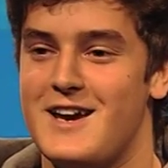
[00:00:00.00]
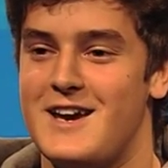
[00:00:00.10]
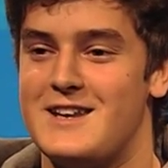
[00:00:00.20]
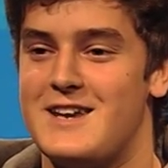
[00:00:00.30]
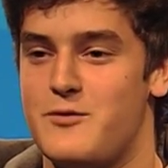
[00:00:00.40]

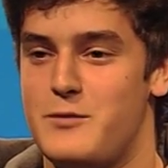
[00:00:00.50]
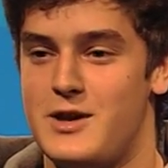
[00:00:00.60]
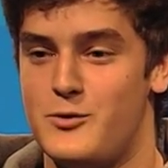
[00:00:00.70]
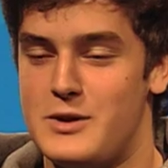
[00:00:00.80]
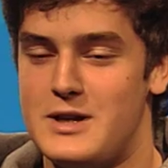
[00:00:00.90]
it gave
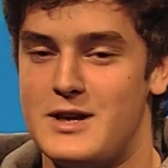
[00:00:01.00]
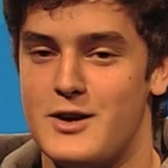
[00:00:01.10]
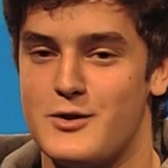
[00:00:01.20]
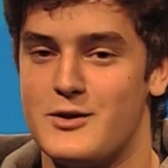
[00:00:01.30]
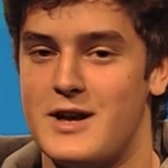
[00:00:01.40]
me really a
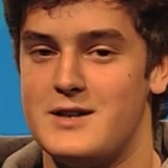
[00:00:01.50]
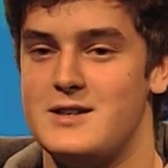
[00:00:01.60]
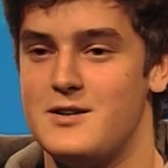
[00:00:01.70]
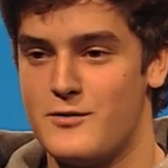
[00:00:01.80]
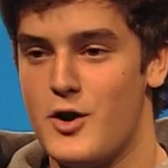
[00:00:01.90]
good
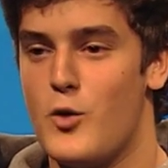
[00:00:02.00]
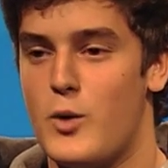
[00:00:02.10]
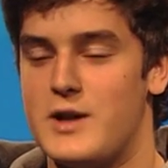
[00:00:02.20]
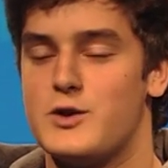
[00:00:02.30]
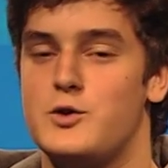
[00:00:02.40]
idea of
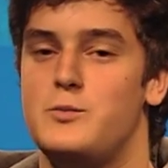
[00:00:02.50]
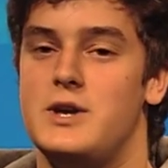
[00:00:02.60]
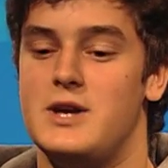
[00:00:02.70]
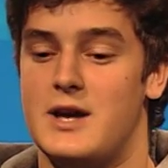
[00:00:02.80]
what it could be,